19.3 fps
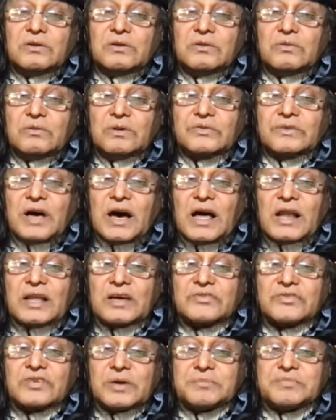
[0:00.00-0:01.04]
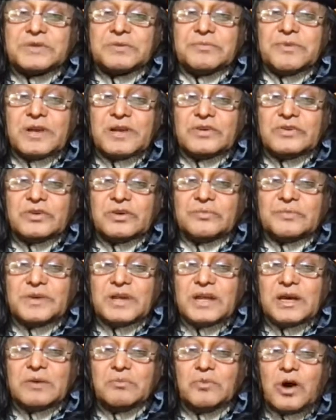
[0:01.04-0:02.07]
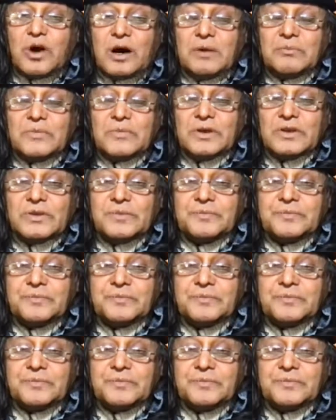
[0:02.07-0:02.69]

was the unacceptability of the name Muhammad.